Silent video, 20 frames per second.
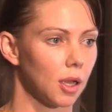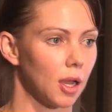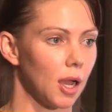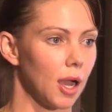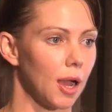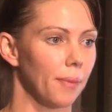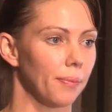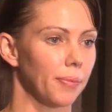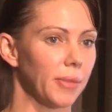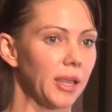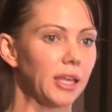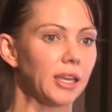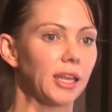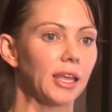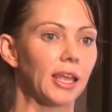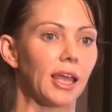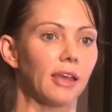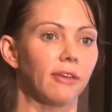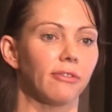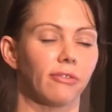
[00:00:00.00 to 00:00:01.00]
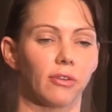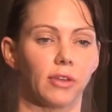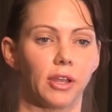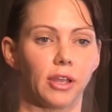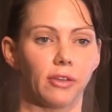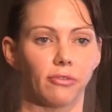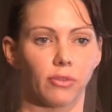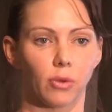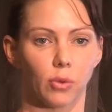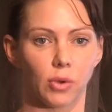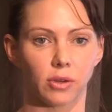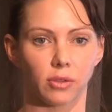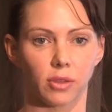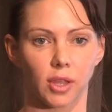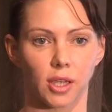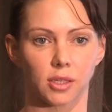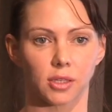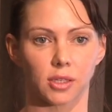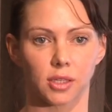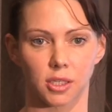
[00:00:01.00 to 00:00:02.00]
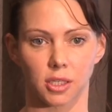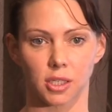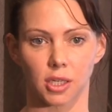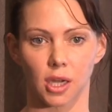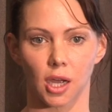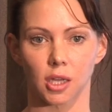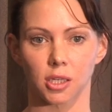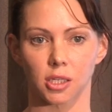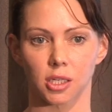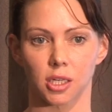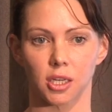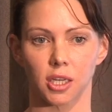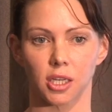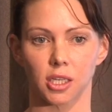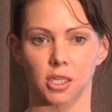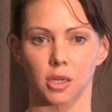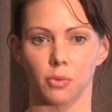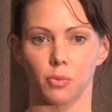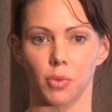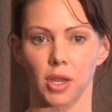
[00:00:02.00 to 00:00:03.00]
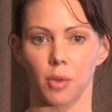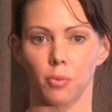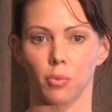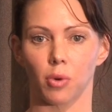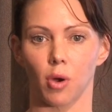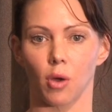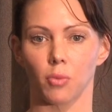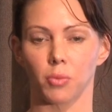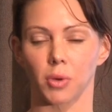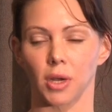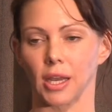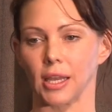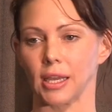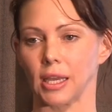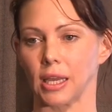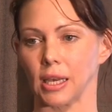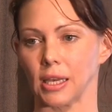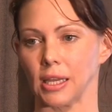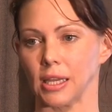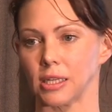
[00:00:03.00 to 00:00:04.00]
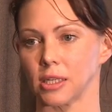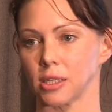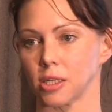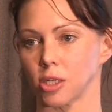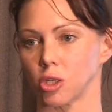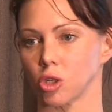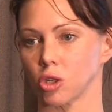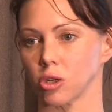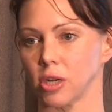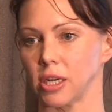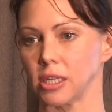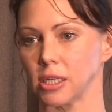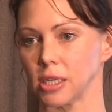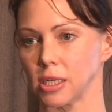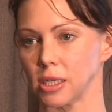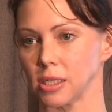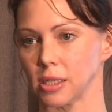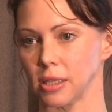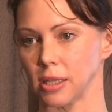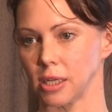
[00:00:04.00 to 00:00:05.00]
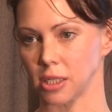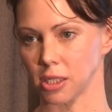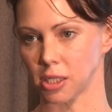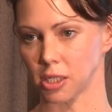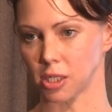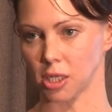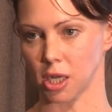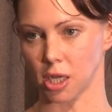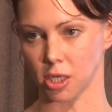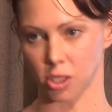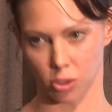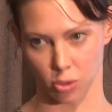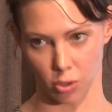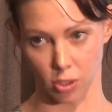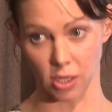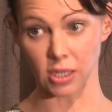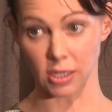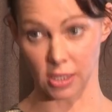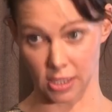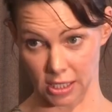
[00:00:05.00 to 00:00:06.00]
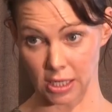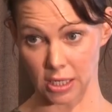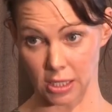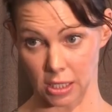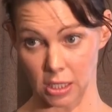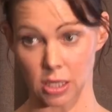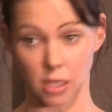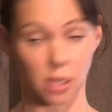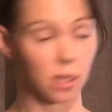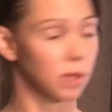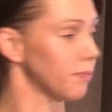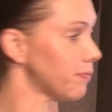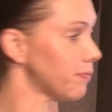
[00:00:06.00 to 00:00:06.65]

Um, any effluent that's discharged needs to be appropriately collected and treated, and then discharged through consent.